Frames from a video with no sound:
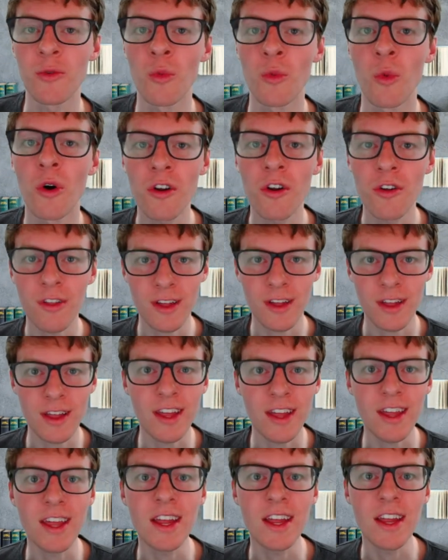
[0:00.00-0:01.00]
what are the
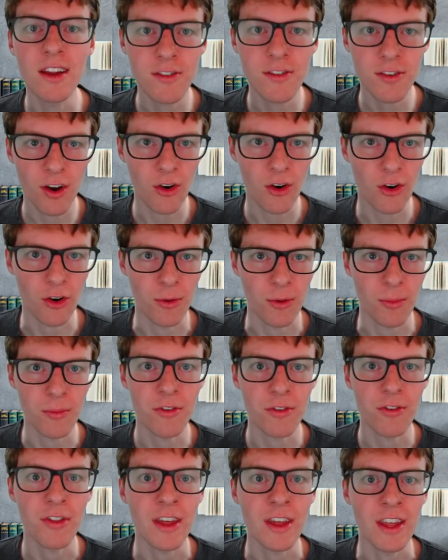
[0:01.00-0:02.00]
key
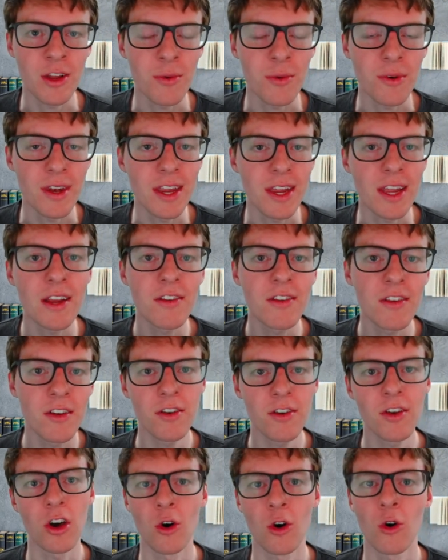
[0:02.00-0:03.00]
terms that you need to
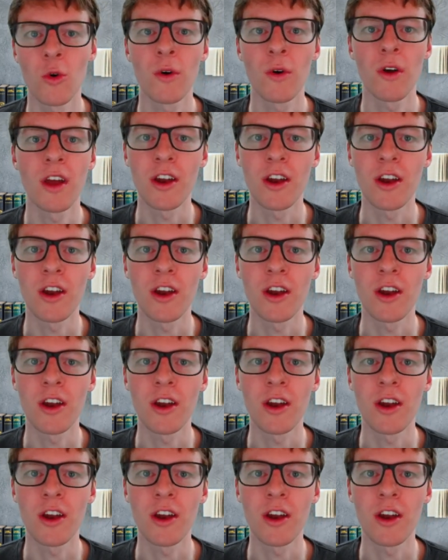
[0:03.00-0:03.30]
know